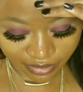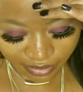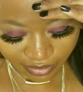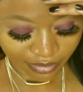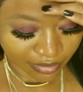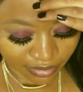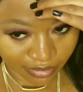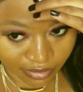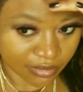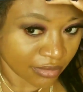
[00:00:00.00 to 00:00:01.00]
I'm just pressing
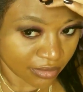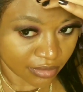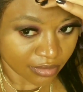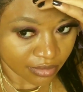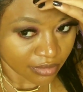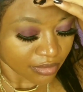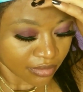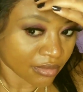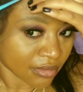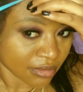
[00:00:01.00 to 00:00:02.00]
it down to make
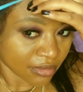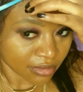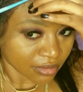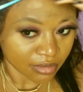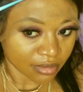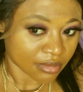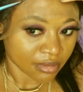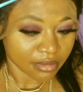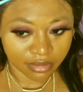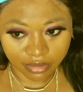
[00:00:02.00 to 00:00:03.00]
sure it's
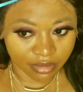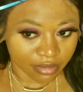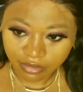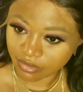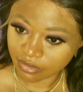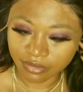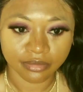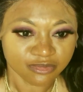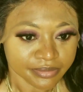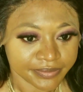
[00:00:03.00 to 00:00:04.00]
all nice
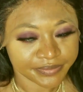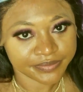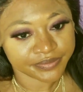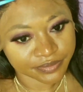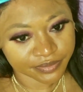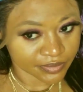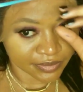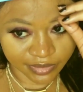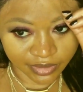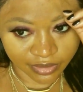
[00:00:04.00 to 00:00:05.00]
and secure
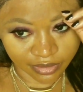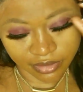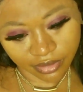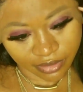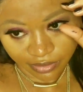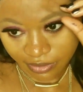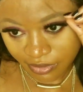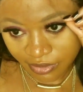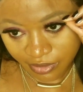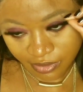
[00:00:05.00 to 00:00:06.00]

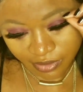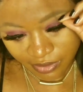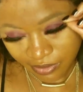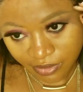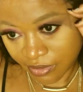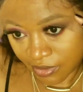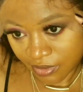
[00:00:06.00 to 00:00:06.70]
on my scalp.